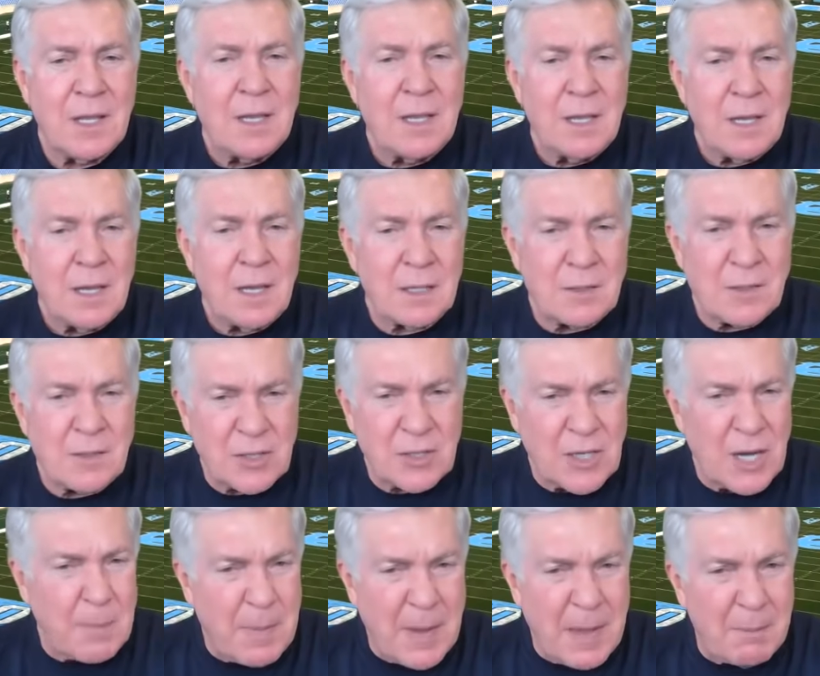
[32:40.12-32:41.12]
uh, to
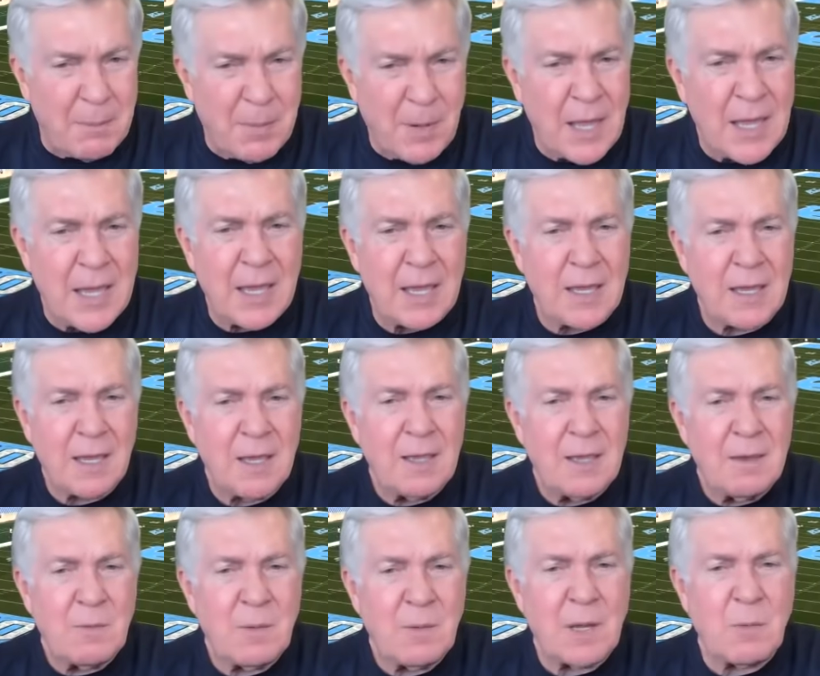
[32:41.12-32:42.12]
step up and play.
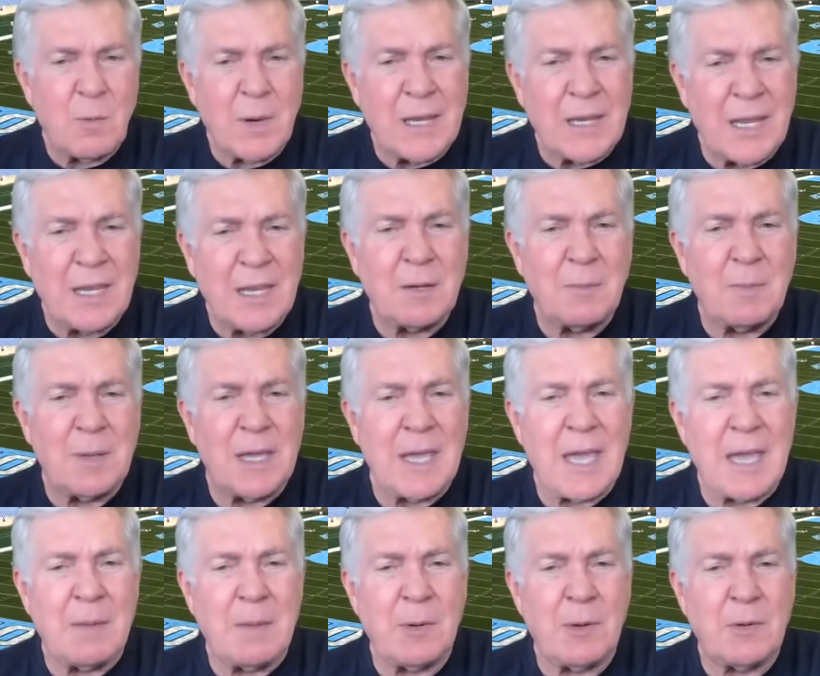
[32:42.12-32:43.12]
We we need to be
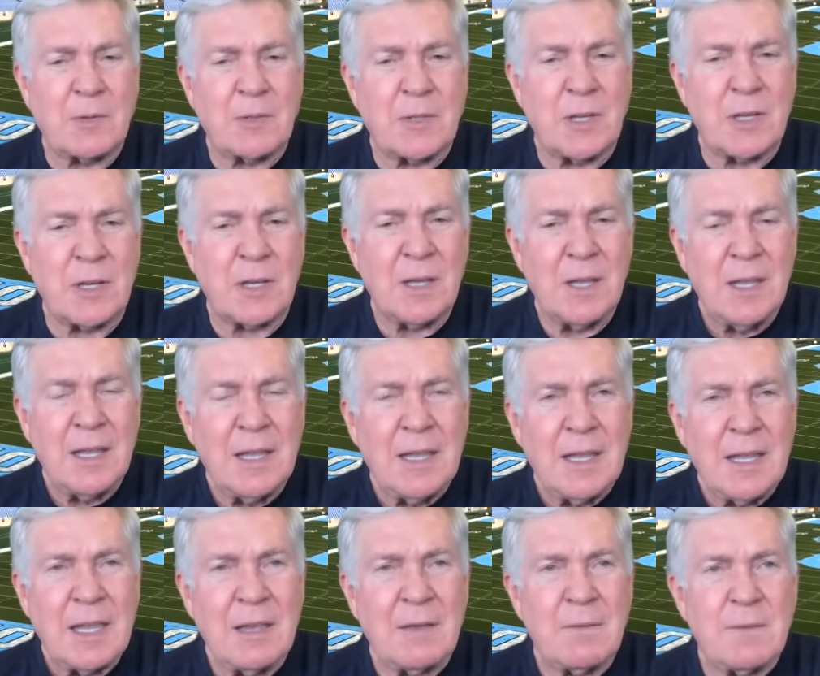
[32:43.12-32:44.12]
able to
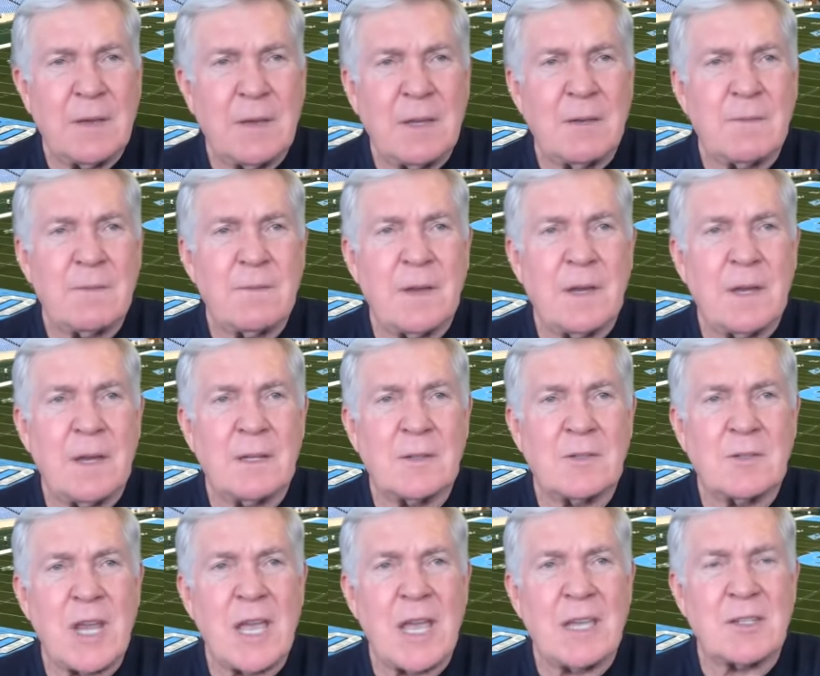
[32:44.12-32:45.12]
if if uh,
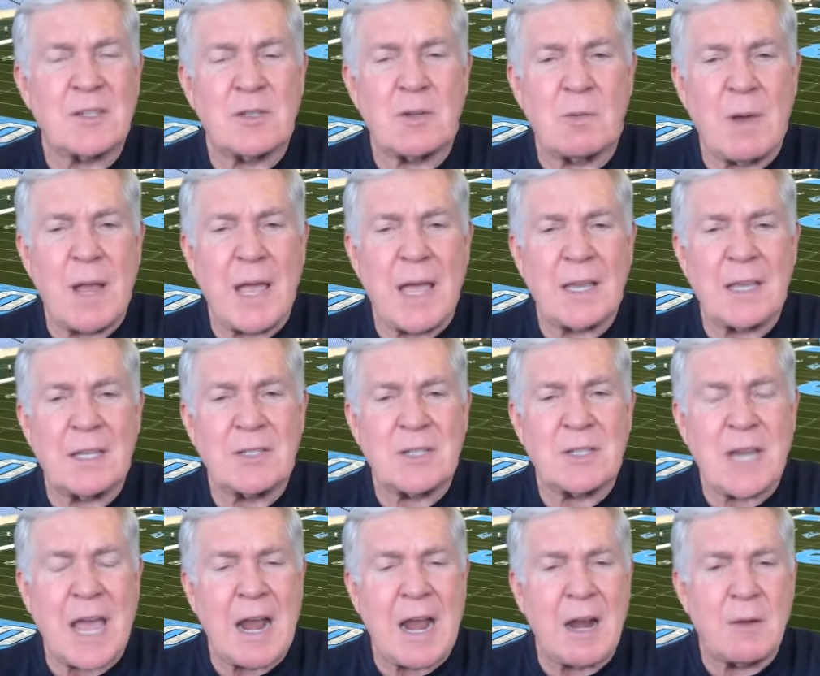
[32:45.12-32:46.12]
Chazz Surratt gets
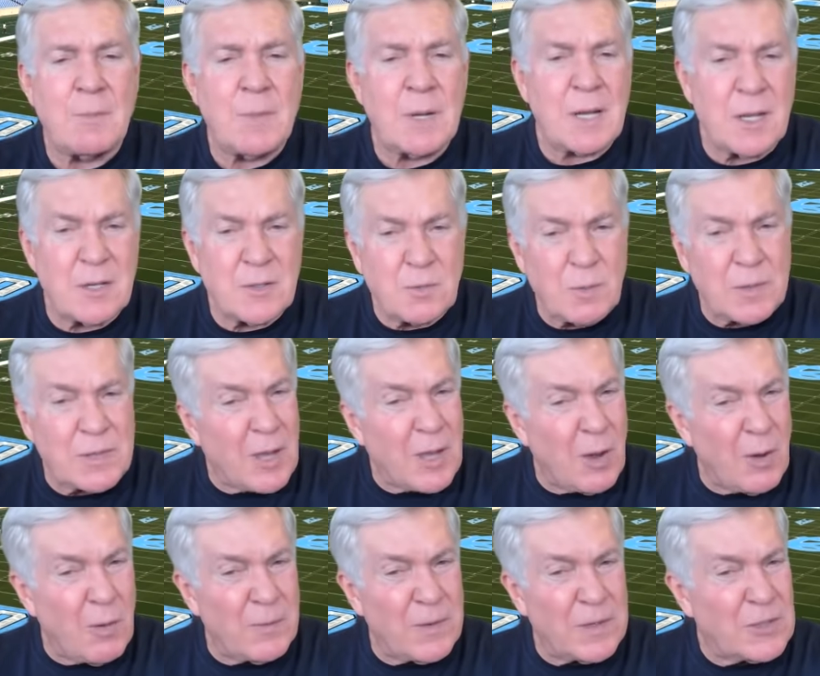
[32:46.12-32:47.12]
tired because with
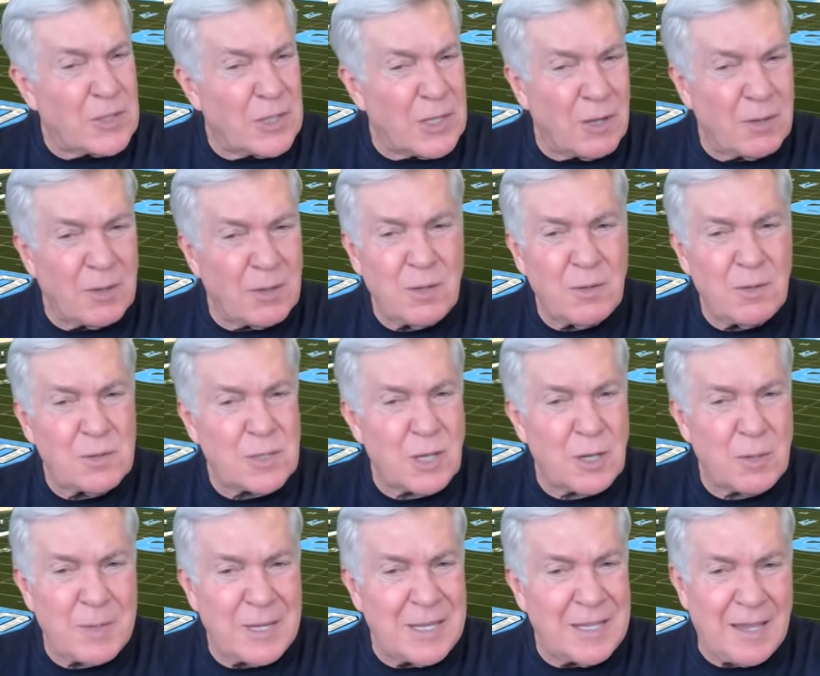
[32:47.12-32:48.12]
COVID you don't know who's
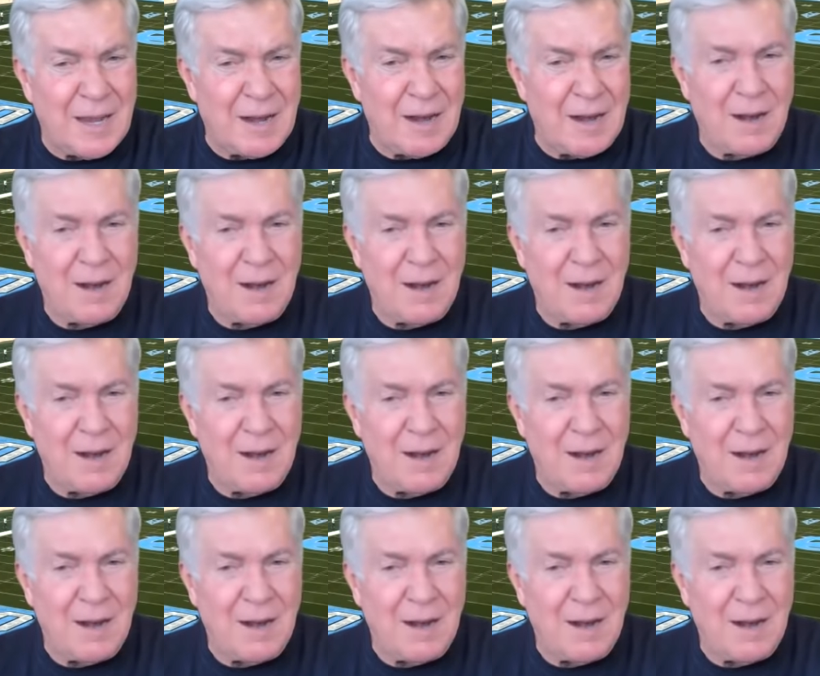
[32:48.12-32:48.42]
going to be there.